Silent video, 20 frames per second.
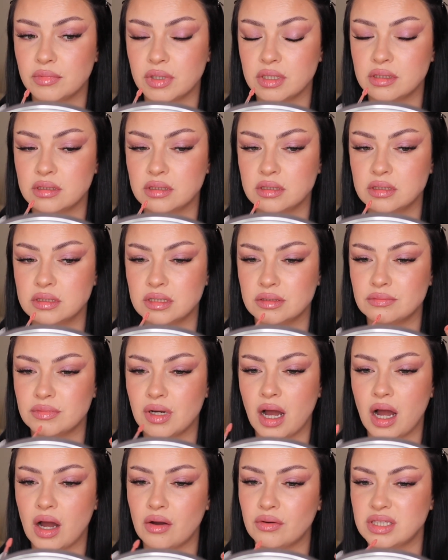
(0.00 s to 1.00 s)
but
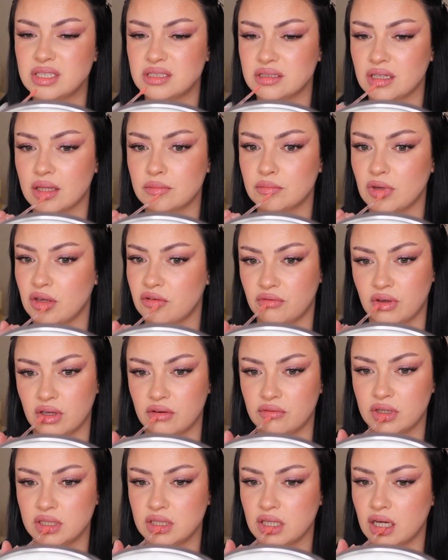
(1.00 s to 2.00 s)
somehow it's not my
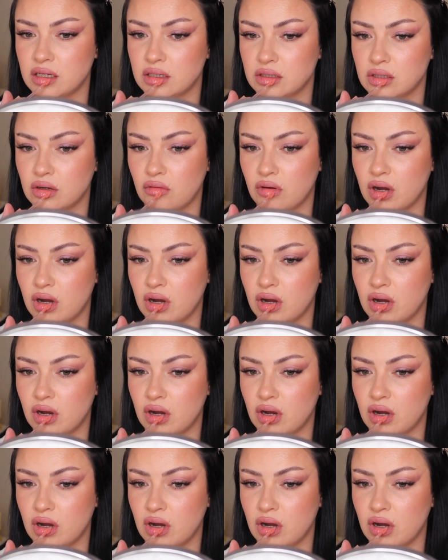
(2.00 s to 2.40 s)
favorite. I don't know